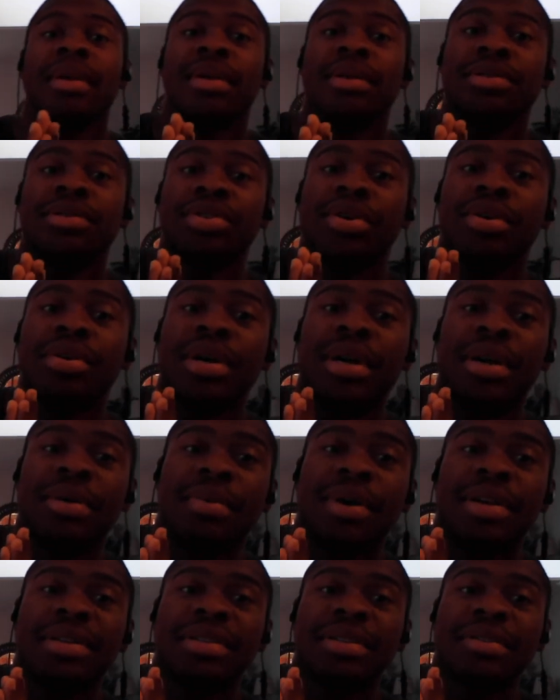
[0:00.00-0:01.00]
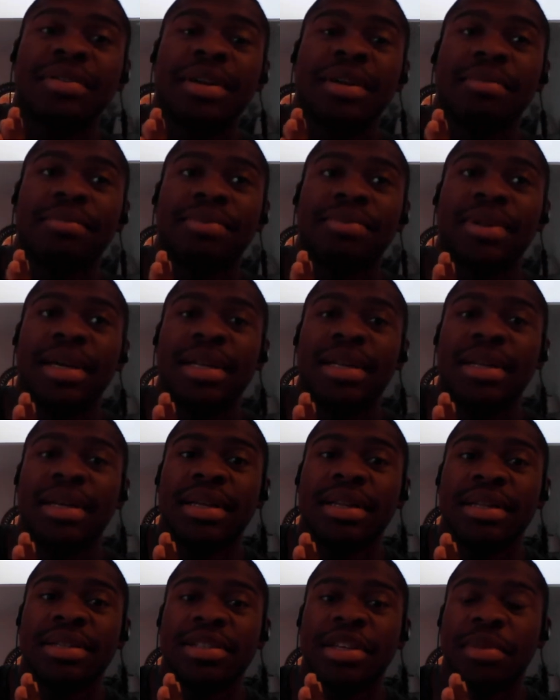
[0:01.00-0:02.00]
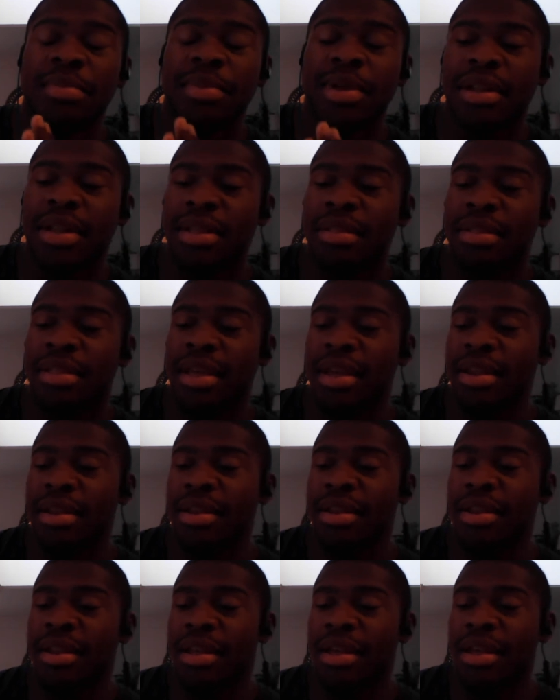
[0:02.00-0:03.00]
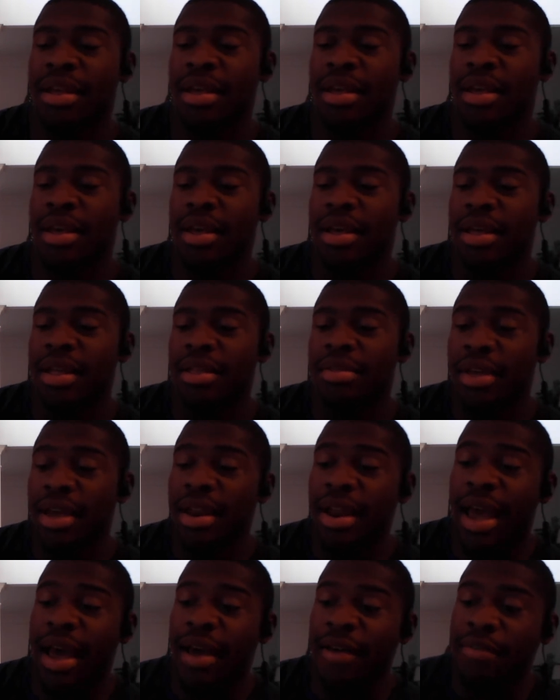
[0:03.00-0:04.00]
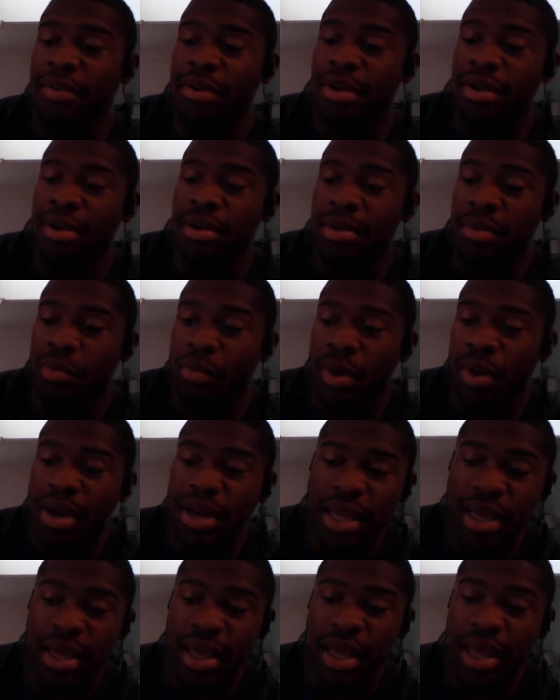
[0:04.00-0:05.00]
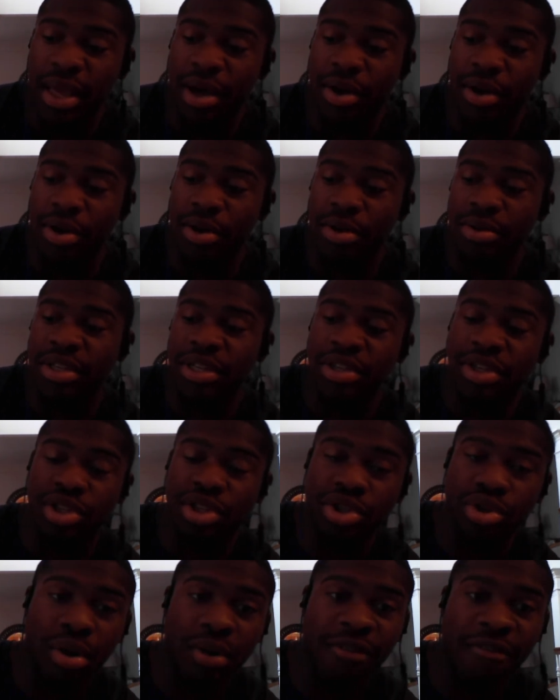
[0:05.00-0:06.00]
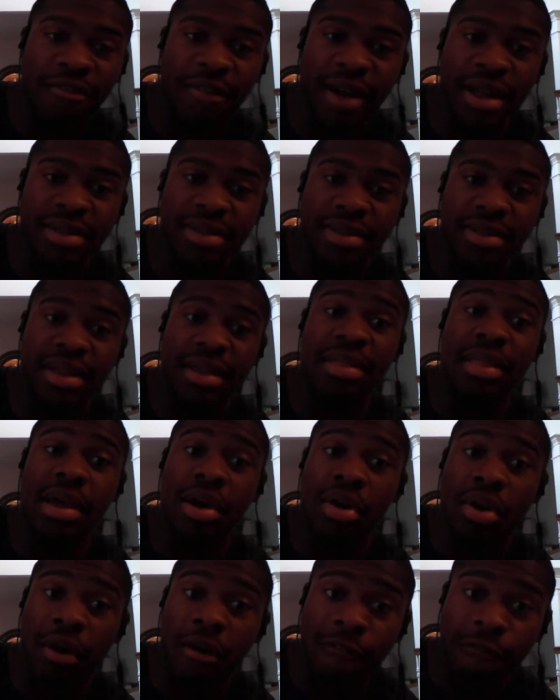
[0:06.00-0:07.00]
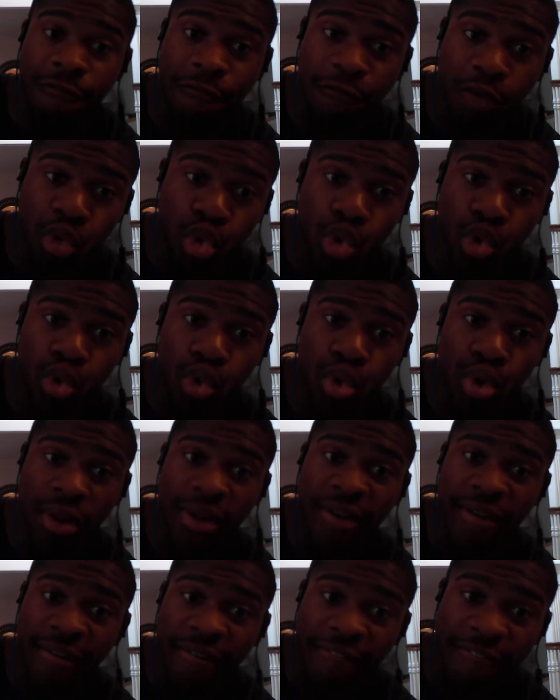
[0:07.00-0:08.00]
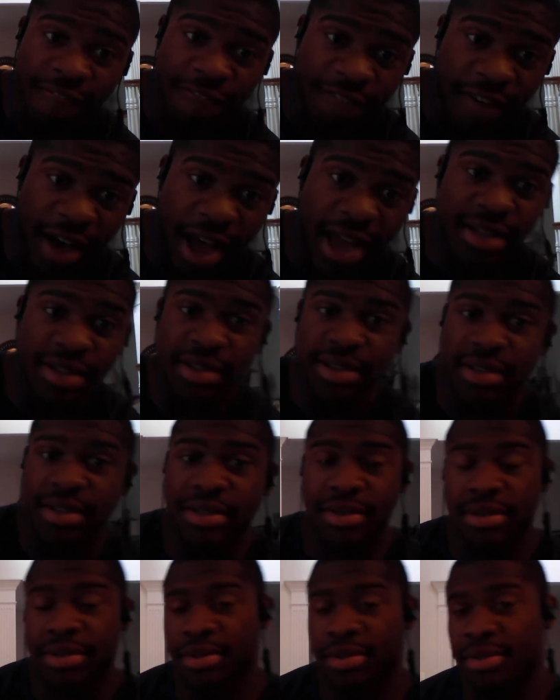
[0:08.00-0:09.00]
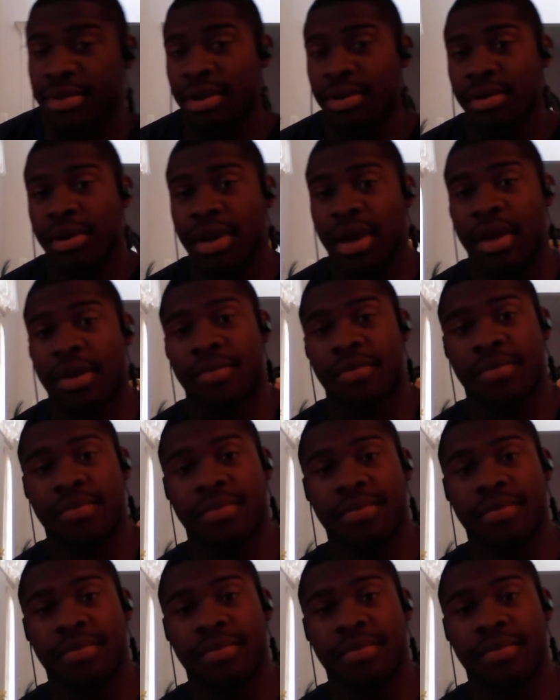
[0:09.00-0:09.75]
so it wasn't completely legitimate. And then after one-hit KOs and short fights, then there are full fights, okay?